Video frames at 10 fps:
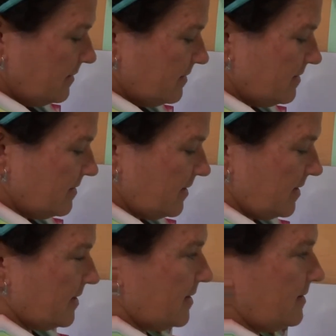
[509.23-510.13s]

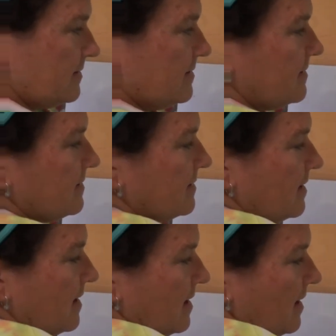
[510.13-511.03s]
Then
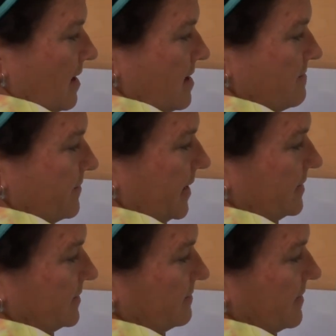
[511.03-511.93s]
I'm
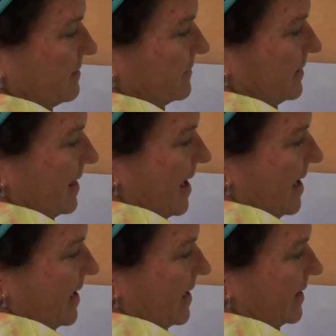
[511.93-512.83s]
painting my
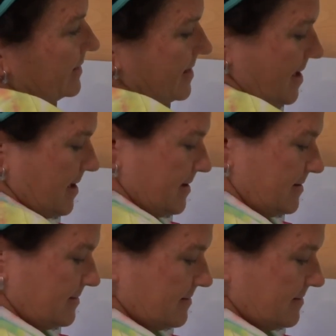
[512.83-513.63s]
black line.